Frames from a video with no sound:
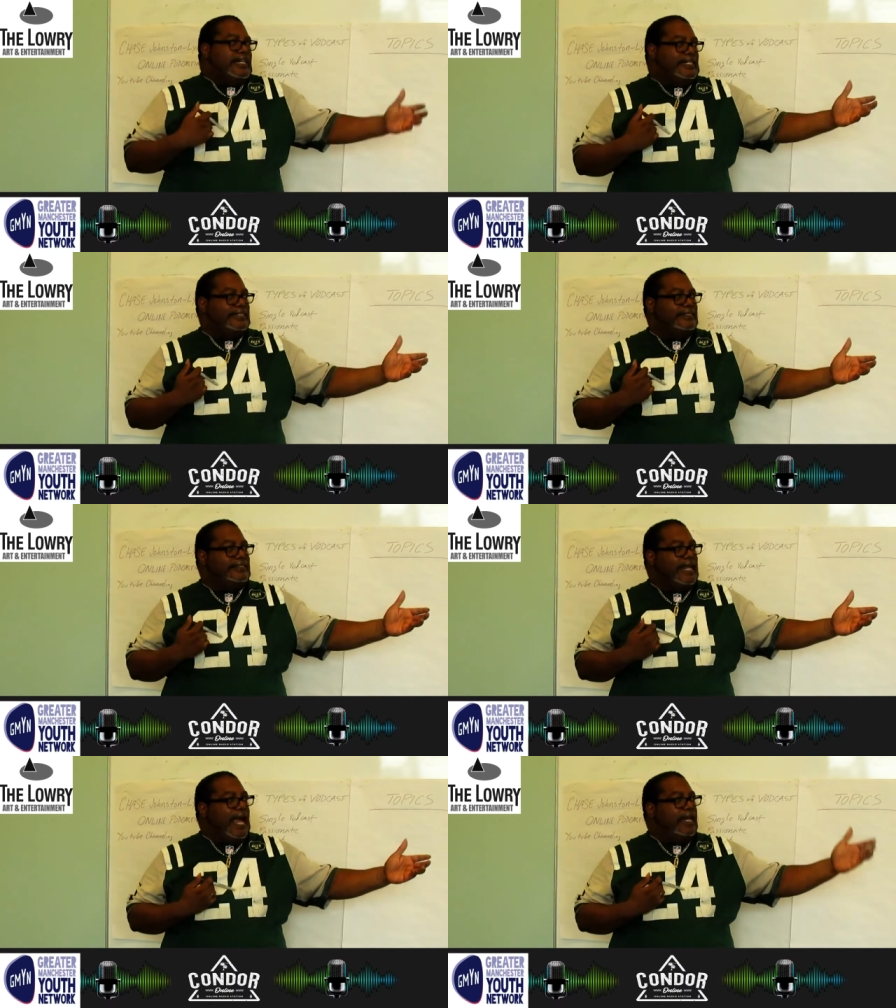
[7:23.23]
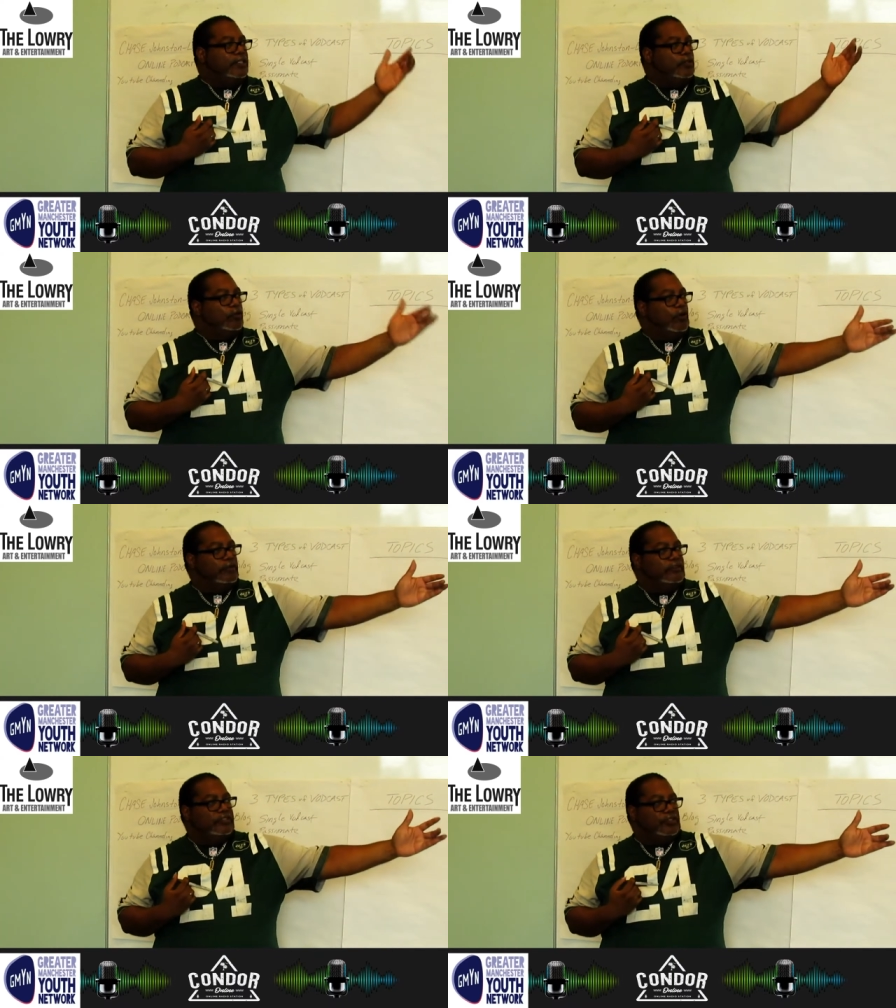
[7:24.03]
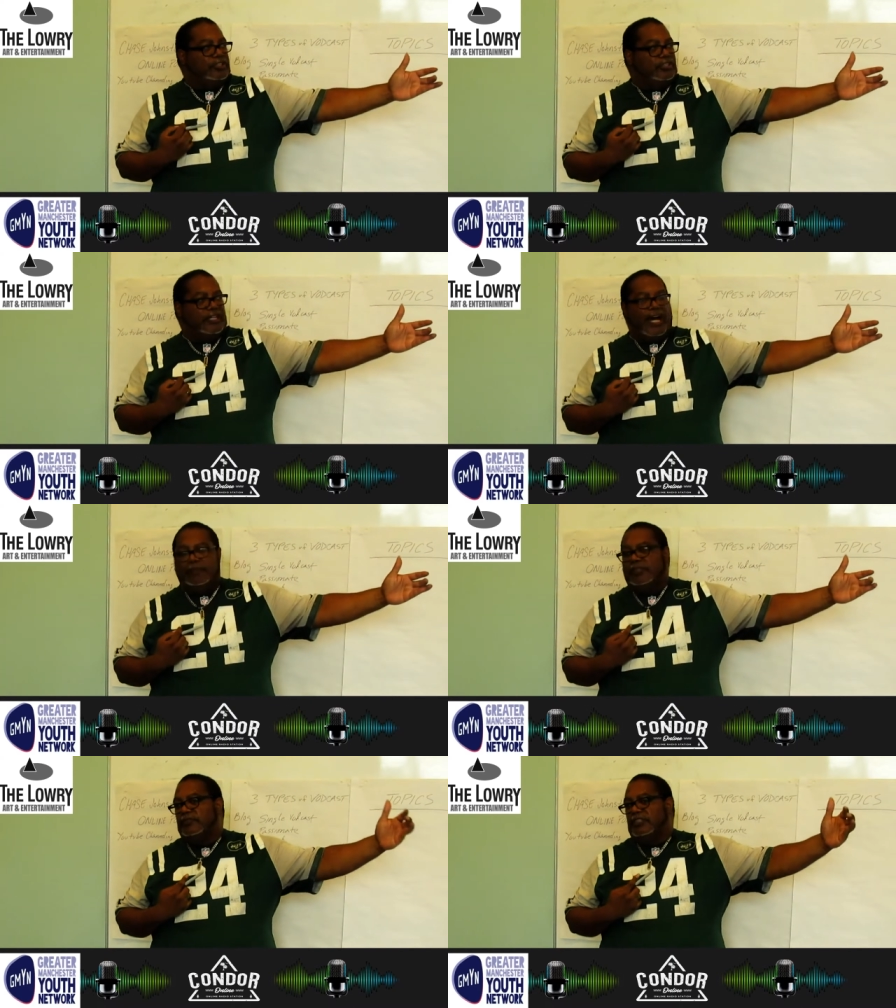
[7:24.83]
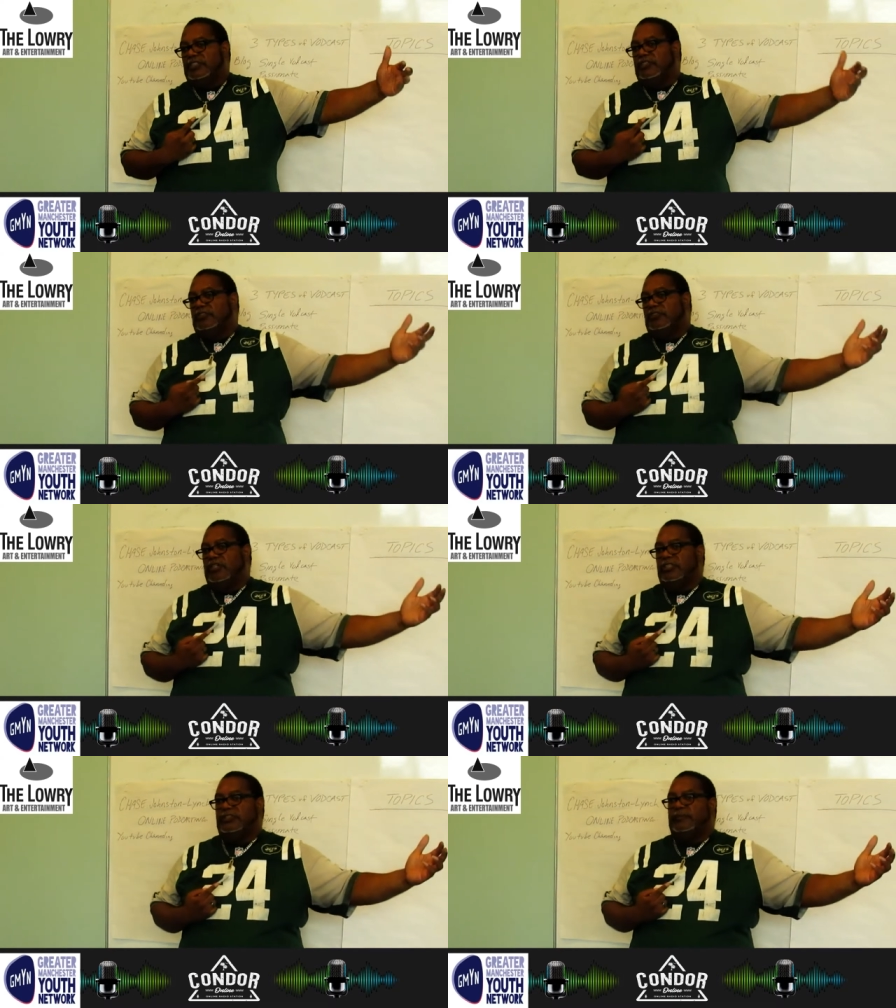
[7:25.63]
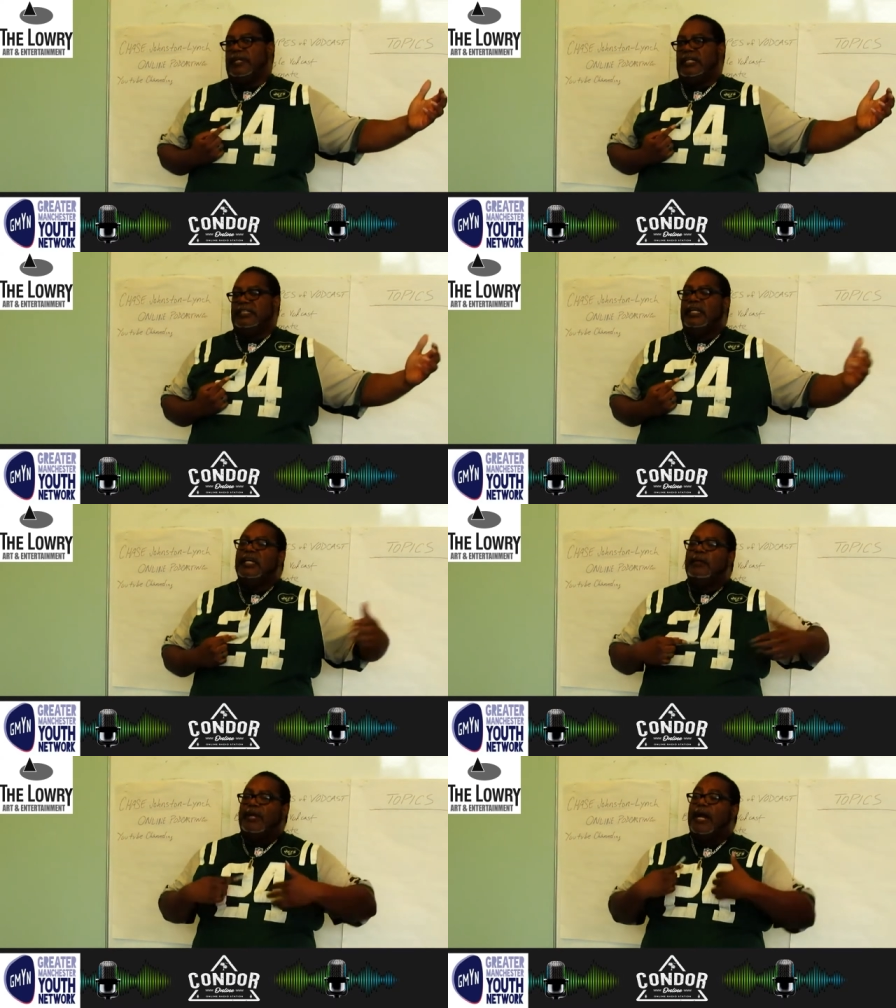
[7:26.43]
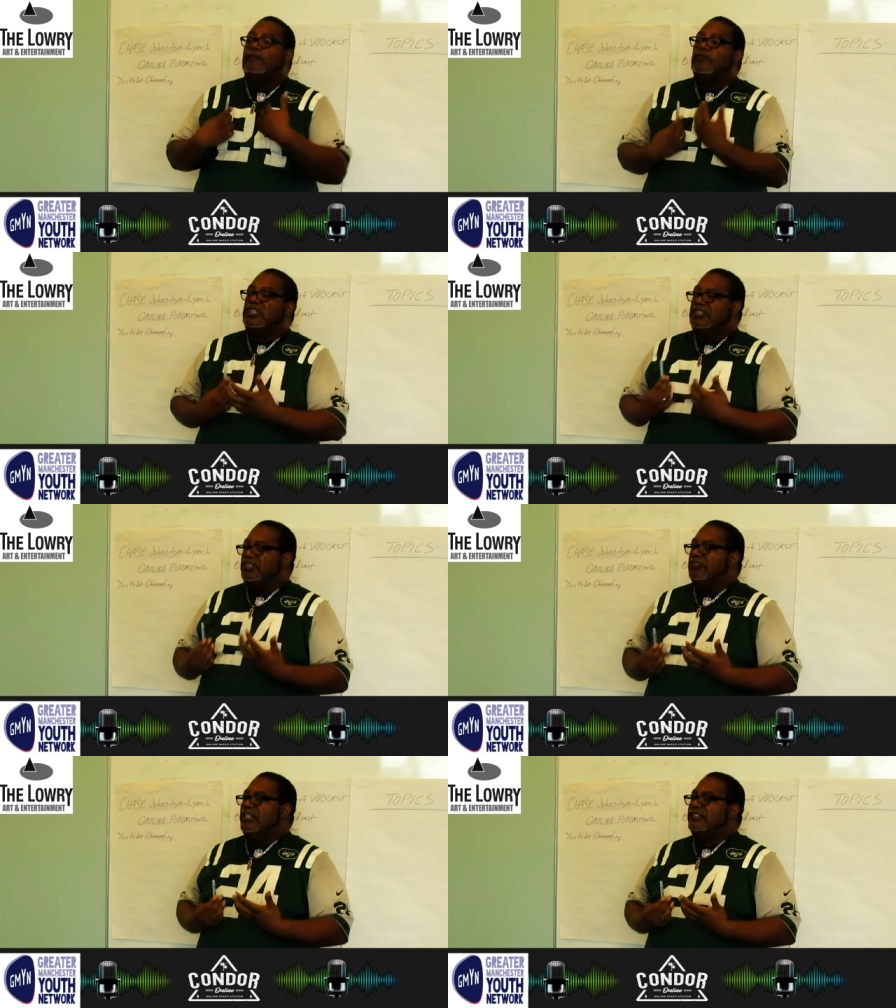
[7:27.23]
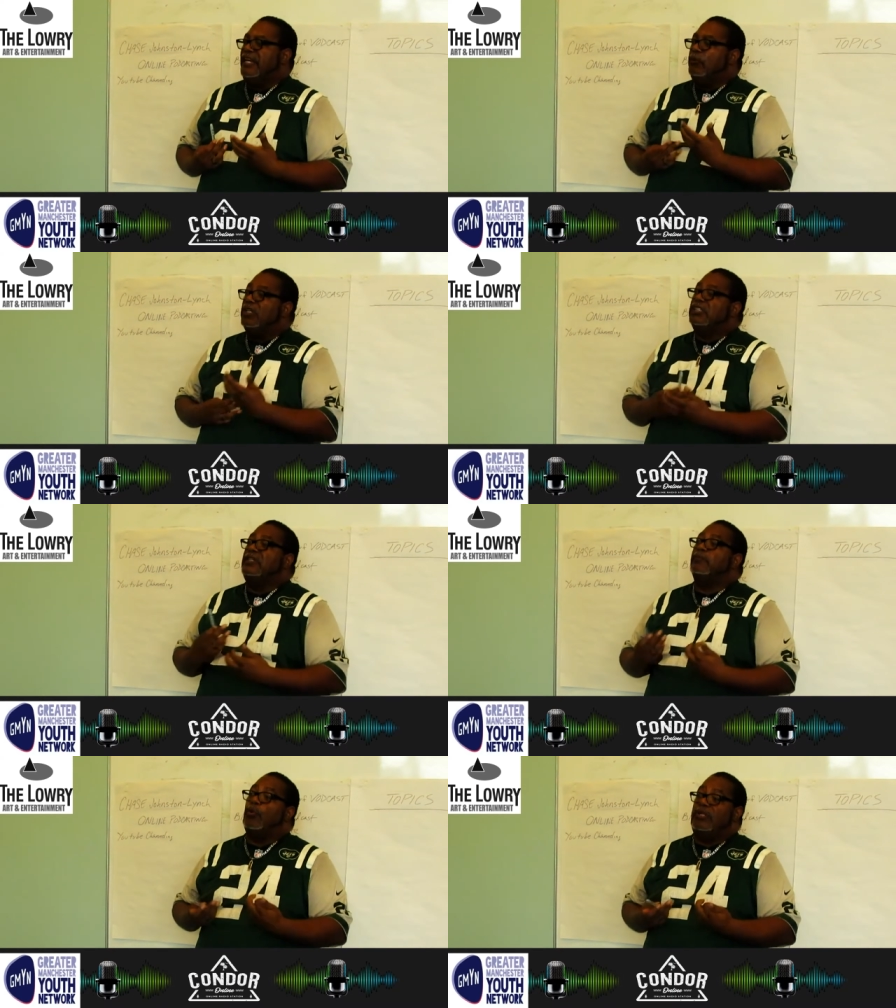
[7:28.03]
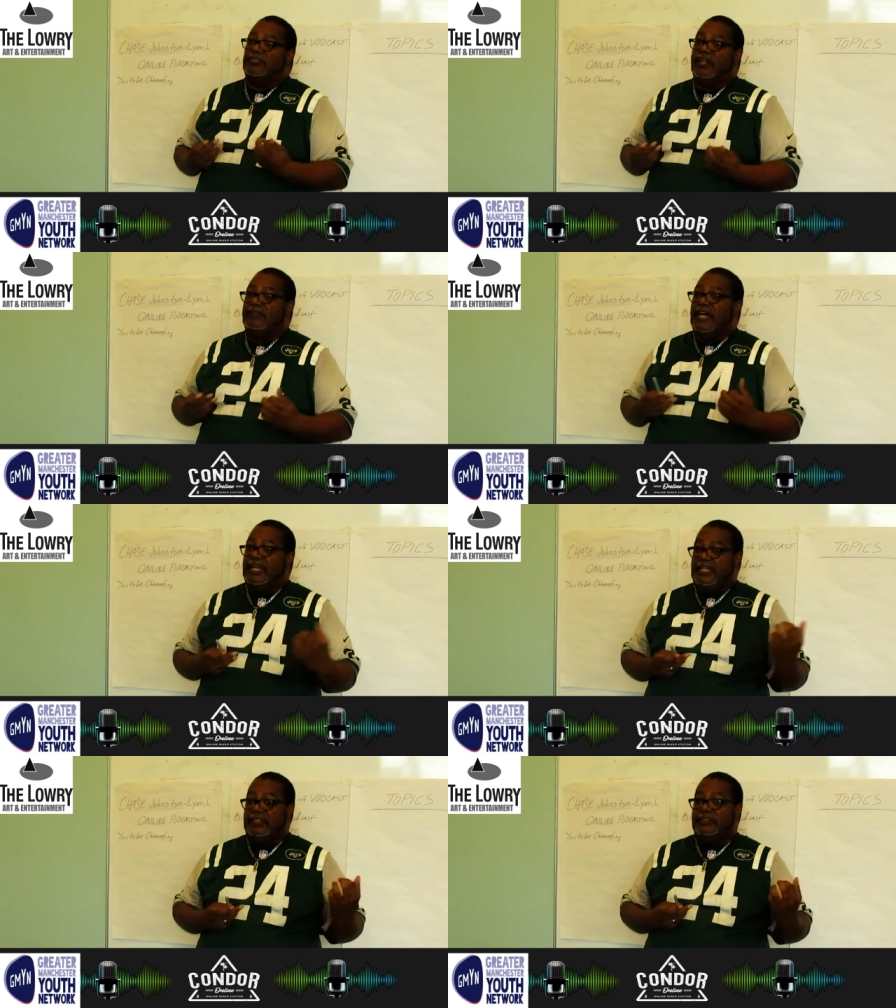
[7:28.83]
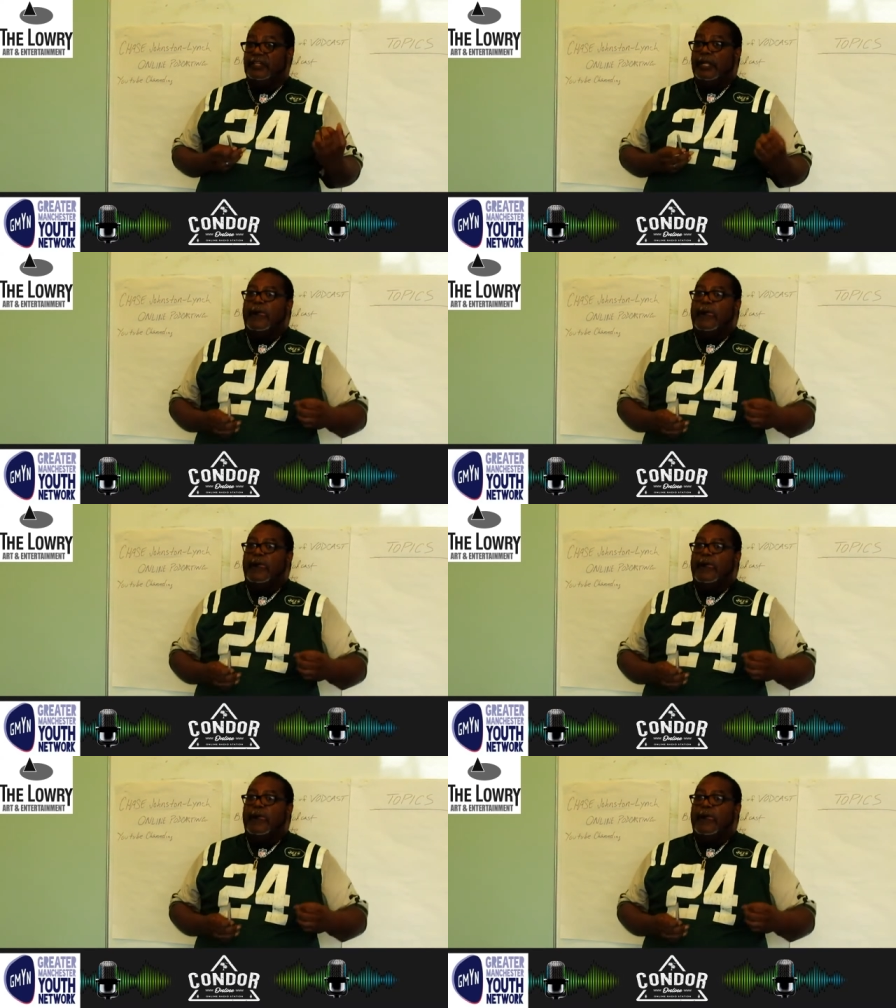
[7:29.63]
is it that you're going to research your topics for this journalism project, but I'm really just trying to say what the importance of that is.